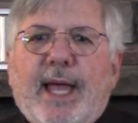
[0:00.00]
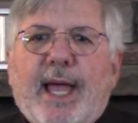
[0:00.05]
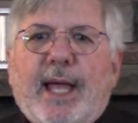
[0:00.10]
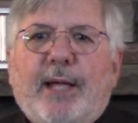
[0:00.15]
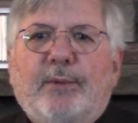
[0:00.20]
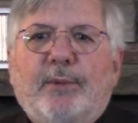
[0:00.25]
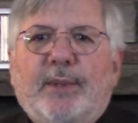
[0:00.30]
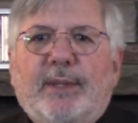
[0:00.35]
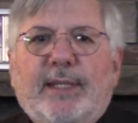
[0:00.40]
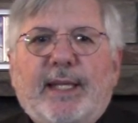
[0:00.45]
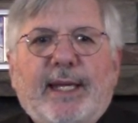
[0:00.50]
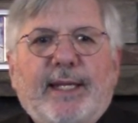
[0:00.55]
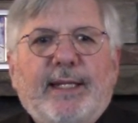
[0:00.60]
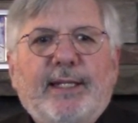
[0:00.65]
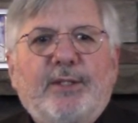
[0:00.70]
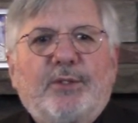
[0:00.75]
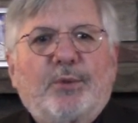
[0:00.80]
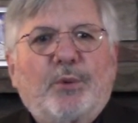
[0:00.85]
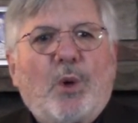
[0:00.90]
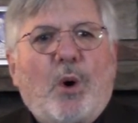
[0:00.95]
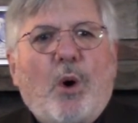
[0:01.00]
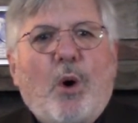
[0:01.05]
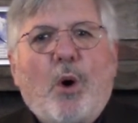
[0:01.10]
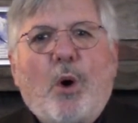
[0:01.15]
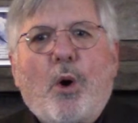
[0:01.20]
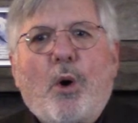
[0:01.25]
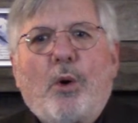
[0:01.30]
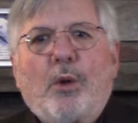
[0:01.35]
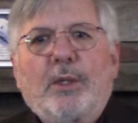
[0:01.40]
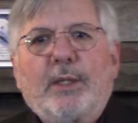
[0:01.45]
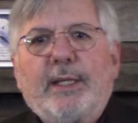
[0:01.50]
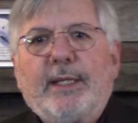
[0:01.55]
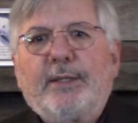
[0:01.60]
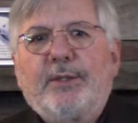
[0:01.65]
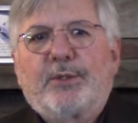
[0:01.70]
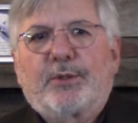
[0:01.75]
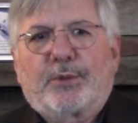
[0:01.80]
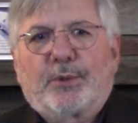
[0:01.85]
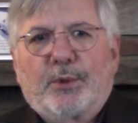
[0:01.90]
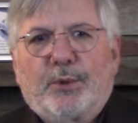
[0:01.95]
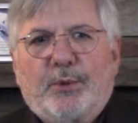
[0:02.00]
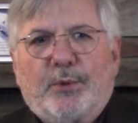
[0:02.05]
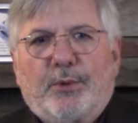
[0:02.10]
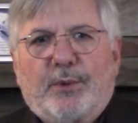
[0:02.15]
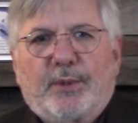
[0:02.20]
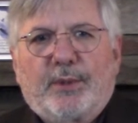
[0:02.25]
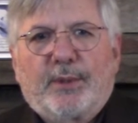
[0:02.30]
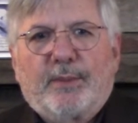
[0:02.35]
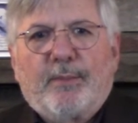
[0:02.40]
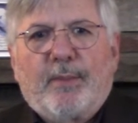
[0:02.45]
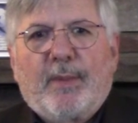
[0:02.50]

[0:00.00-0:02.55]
and relating to all in truth.